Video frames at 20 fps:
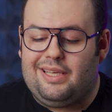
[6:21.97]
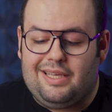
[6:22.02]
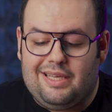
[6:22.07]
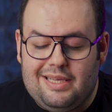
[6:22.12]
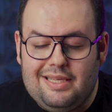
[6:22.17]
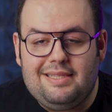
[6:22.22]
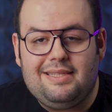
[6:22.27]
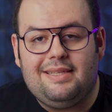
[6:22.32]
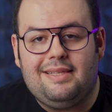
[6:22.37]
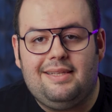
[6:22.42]

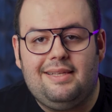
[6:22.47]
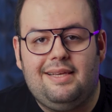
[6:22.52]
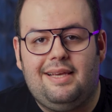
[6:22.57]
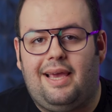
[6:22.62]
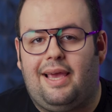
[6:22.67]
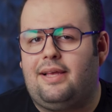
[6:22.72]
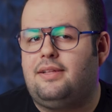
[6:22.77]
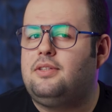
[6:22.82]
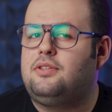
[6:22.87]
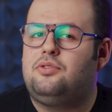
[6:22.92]

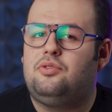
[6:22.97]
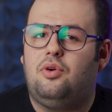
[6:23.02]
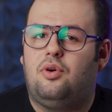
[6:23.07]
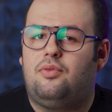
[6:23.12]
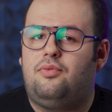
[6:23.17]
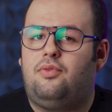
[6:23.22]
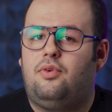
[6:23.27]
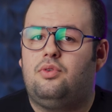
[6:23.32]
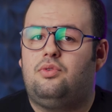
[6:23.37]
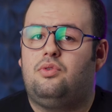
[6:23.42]
easily edit
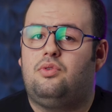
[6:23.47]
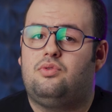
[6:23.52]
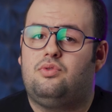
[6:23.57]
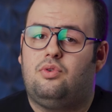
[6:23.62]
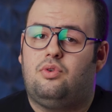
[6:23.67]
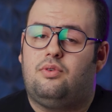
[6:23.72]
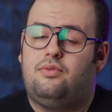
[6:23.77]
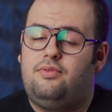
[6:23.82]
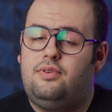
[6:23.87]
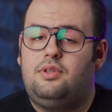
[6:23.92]
your photos
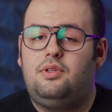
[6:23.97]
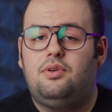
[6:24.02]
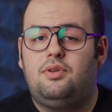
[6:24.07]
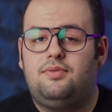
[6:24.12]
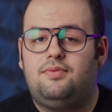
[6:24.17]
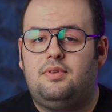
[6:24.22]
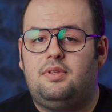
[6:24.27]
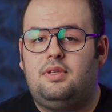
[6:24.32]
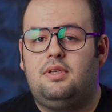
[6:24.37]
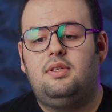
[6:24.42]
or
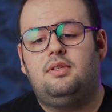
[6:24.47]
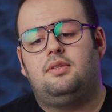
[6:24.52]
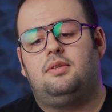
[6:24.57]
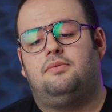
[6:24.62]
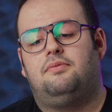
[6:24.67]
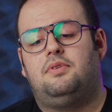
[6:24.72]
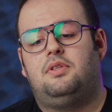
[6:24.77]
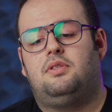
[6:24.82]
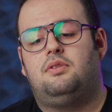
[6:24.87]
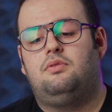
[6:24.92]
videos with it
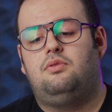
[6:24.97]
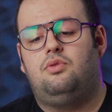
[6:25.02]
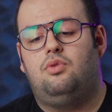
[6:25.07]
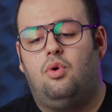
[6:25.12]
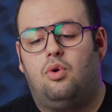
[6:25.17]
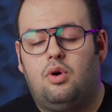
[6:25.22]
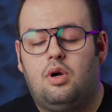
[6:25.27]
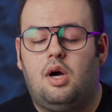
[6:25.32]
with no